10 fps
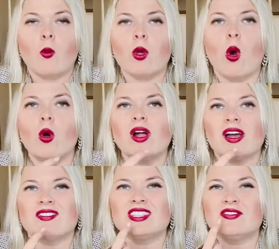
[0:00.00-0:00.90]
We all
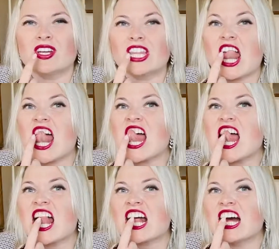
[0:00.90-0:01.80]
have different
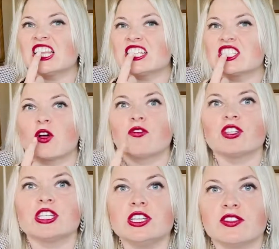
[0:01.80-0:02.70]
colors of
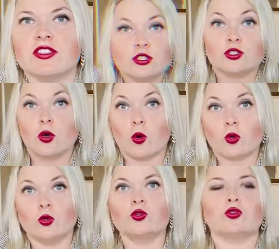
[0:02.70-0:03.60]
teeth, so
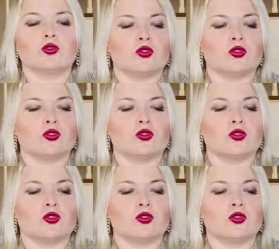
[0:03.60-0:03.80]
you should